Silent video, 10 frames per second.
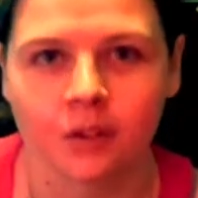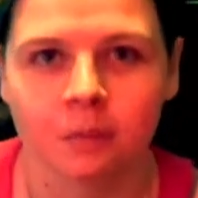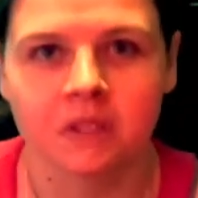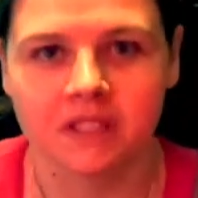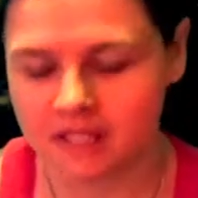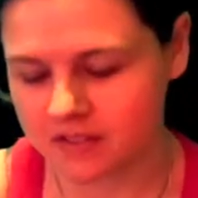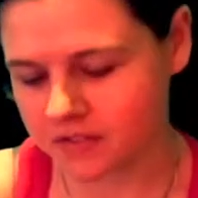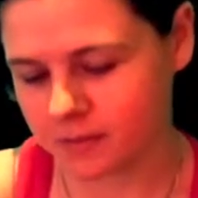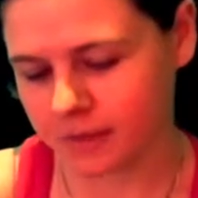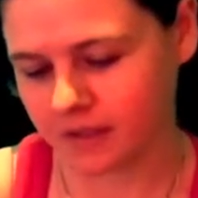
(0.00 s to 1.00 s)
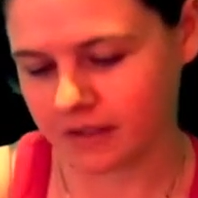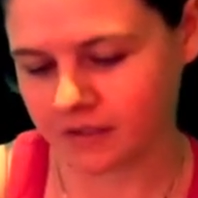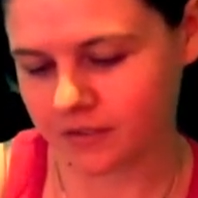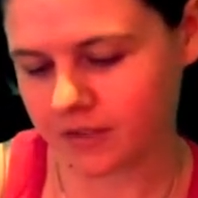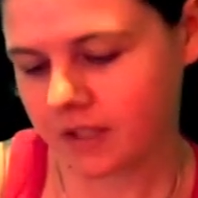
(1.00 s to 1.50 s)
couple of years, to be
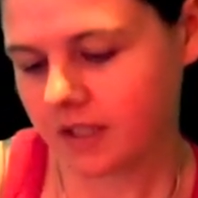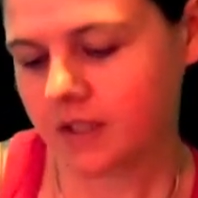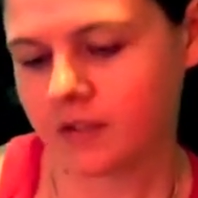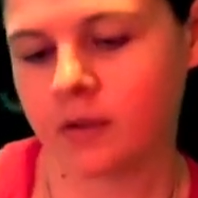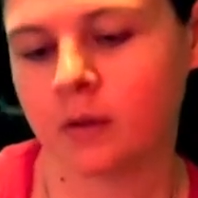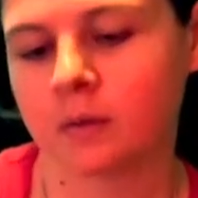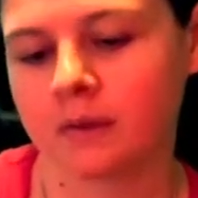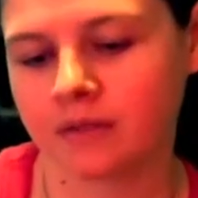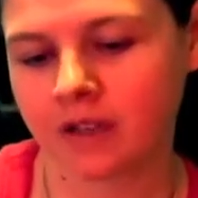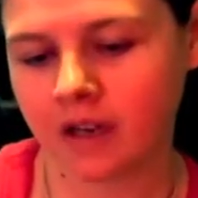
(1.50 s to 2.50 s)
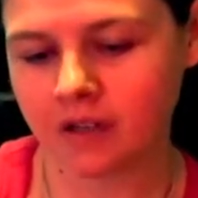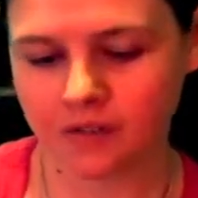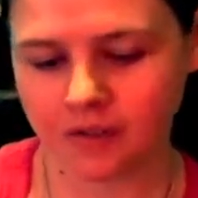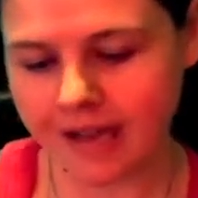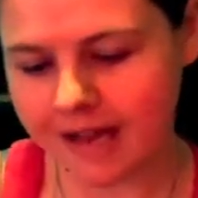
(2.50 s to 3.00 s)
honest. So we've
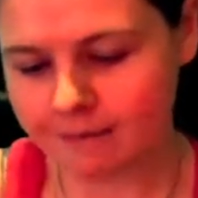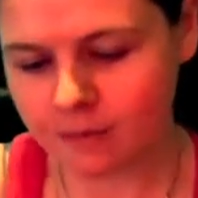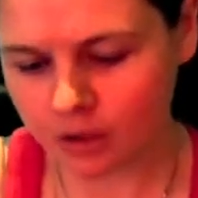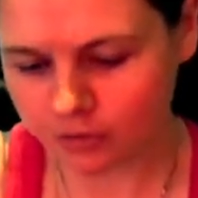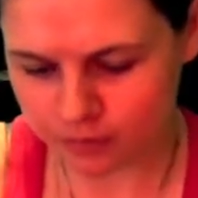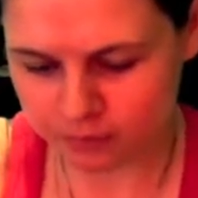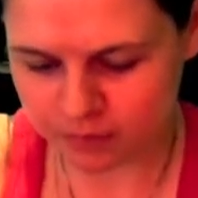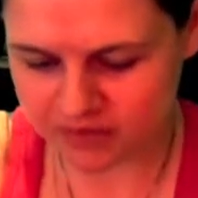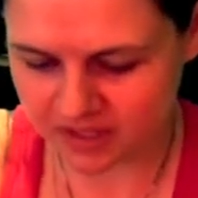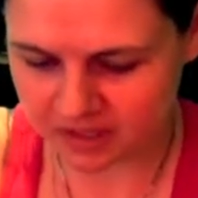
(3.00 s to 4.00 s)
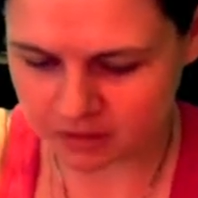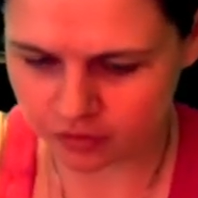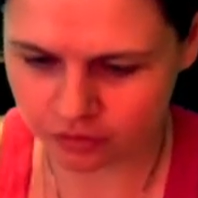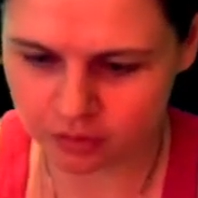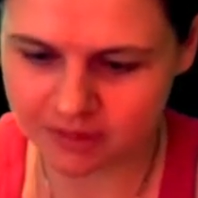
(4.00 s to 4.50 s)
got, I'm not particularly
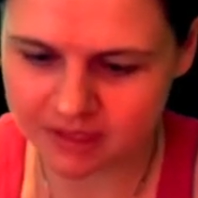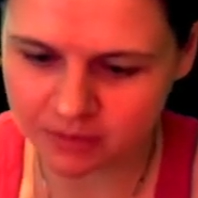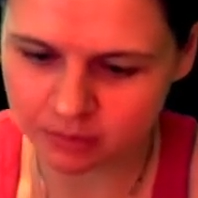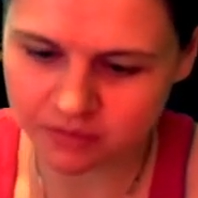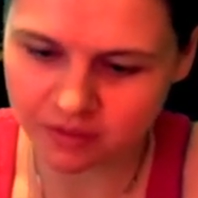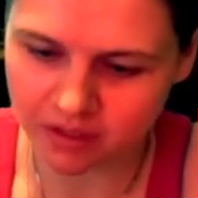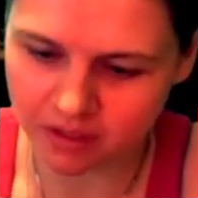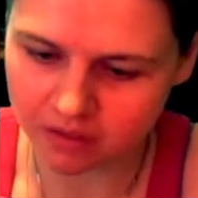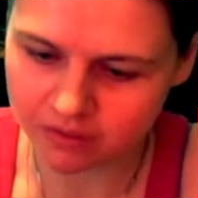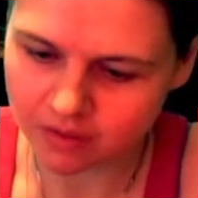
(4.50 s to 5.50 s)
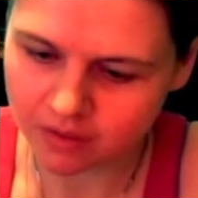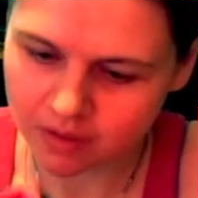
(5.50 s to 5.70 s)
sure what these ones are called,